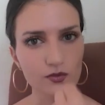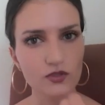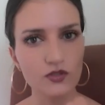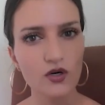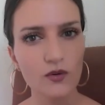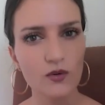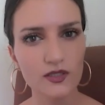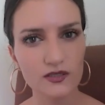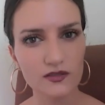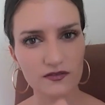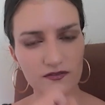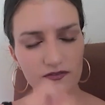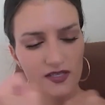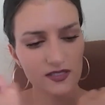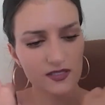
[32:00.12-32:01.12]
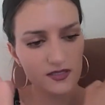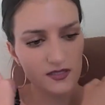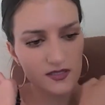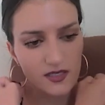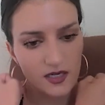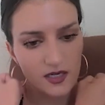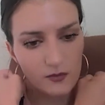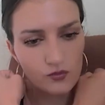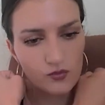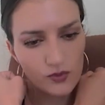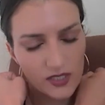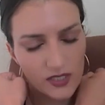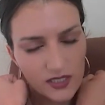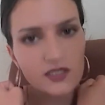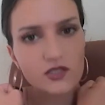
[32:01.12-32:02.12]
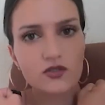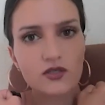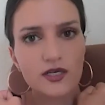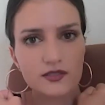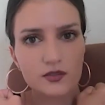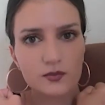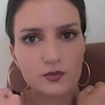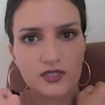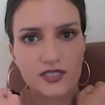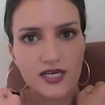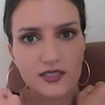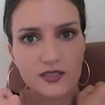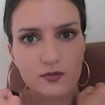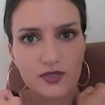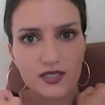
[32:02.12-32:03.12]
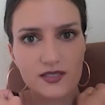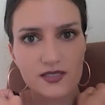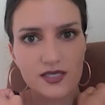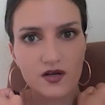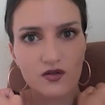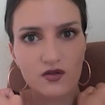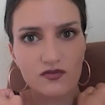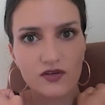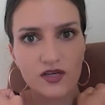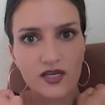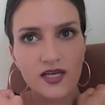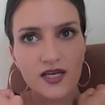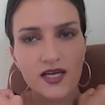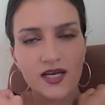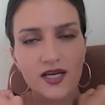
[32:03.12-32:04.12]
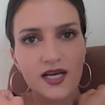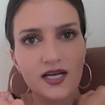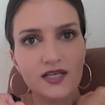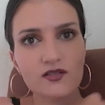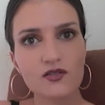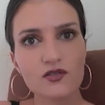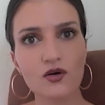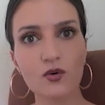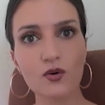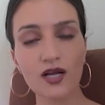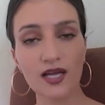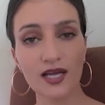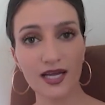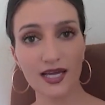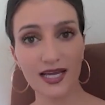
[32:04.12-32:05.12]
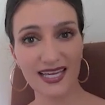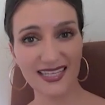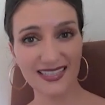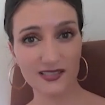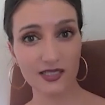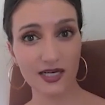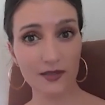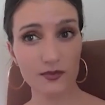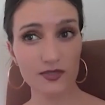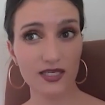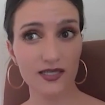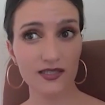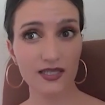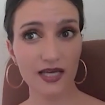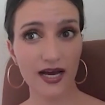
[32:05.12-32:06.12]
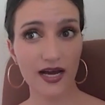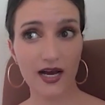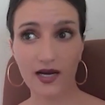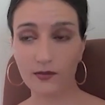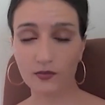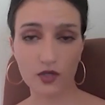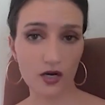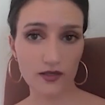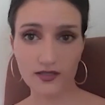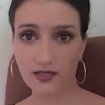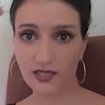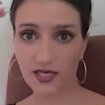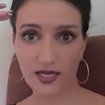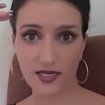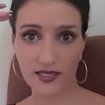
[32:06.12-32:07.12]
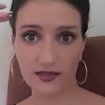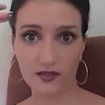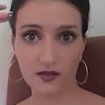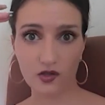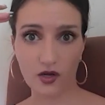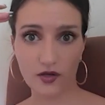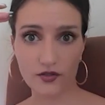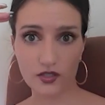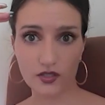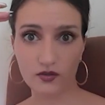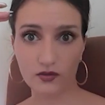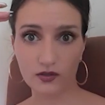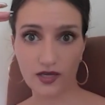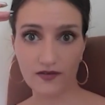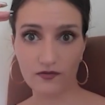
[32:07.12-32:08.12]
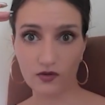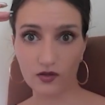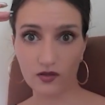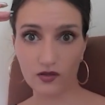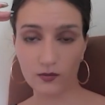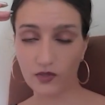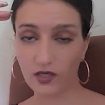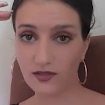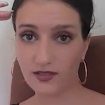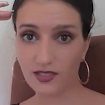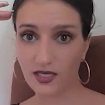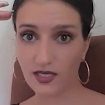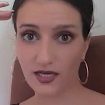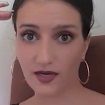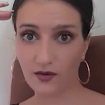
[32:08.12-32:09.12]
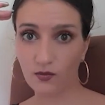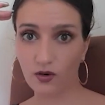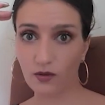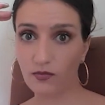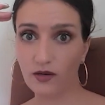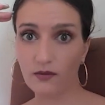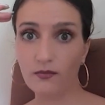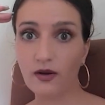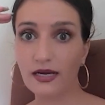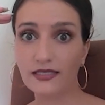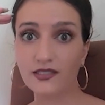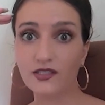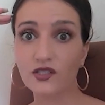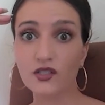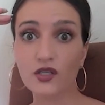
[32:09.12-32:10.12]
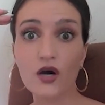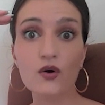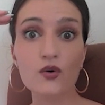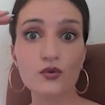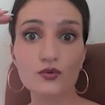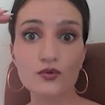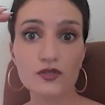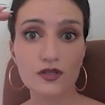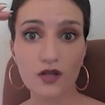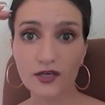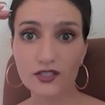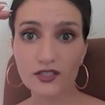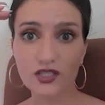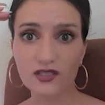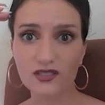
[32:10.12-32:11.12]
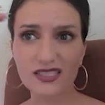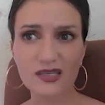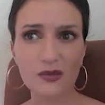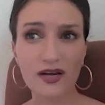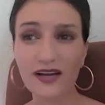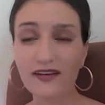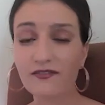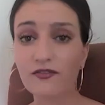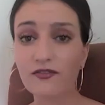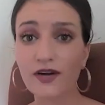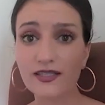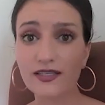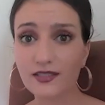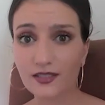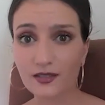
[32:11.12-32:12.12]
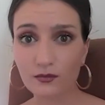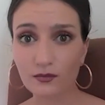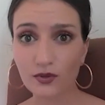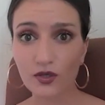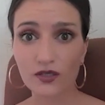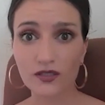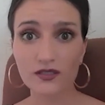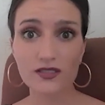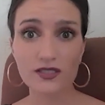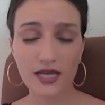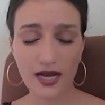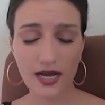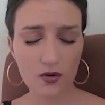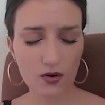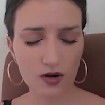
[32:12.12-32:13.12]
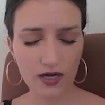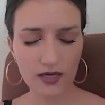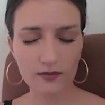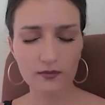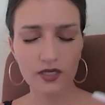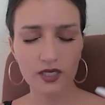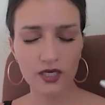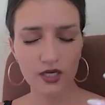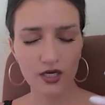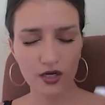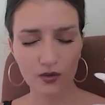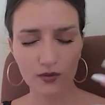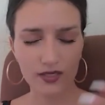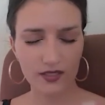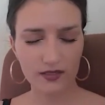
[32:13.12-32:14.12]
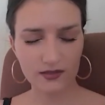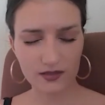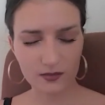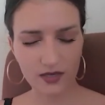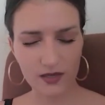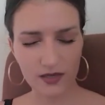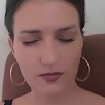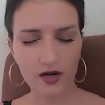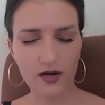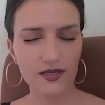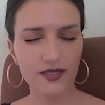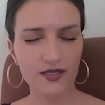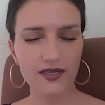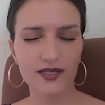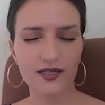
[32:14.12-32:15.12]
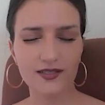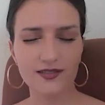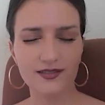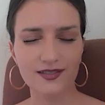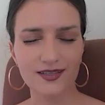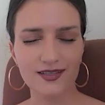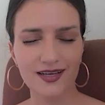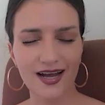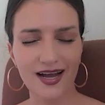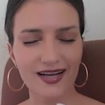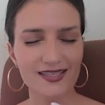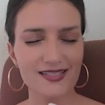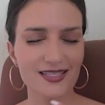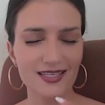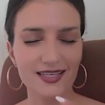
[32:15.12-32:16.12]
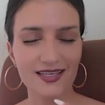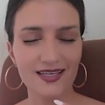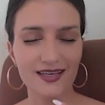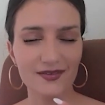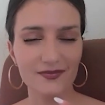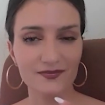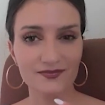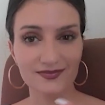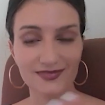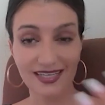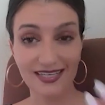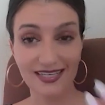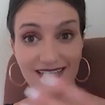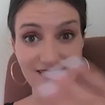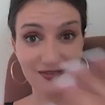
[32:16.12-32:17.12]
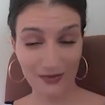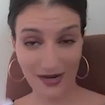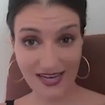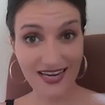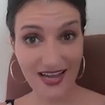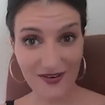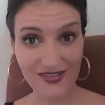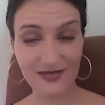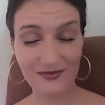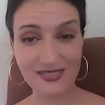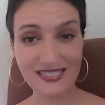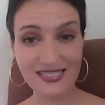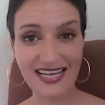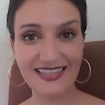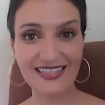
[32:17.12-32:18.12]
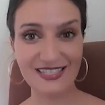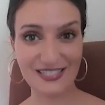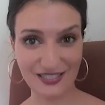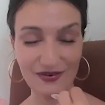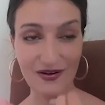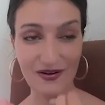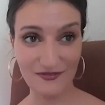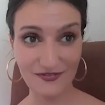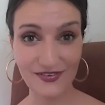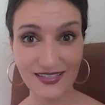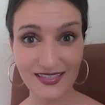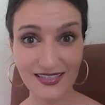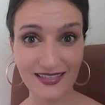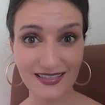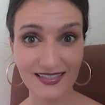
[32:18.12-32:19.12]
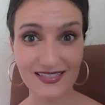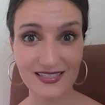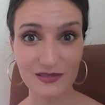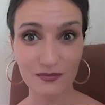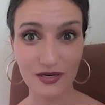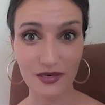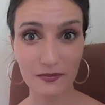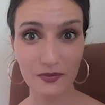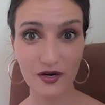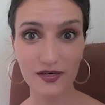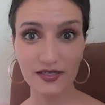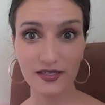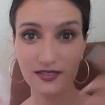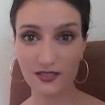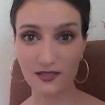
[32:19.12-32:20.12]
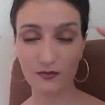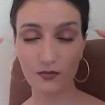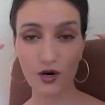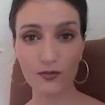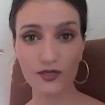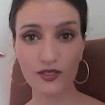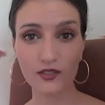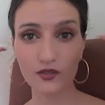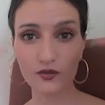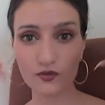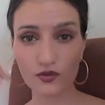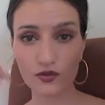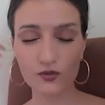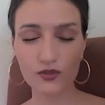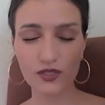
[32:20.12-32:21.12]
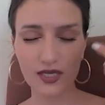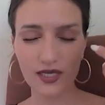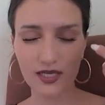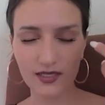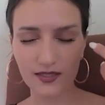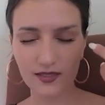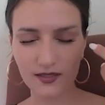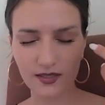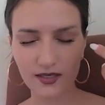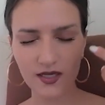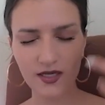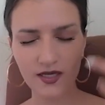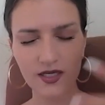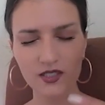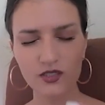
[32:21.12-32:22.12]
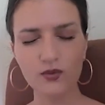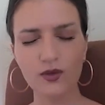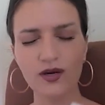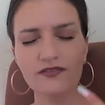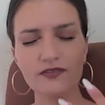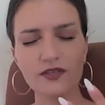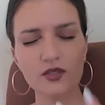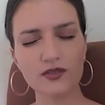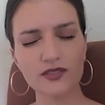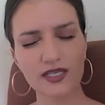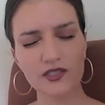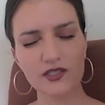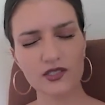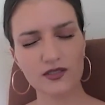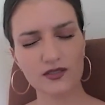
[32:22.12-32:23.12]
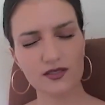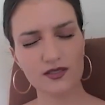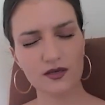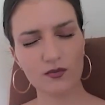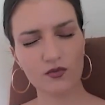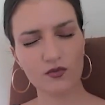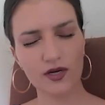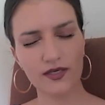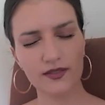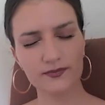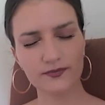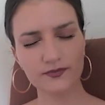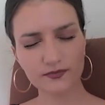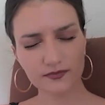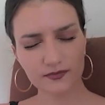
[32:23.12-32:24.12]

would go into fists and I'm really trying to protect myself. And so in times like that, I'm not staying at the logical level, not staying at what my mind knows logically, what I've read in books. Now I'm going into my body and asking it, and right now, as I'm saying this to you, I'm feeling things in my body, because the moment you tune in, do I feel tension somewhere?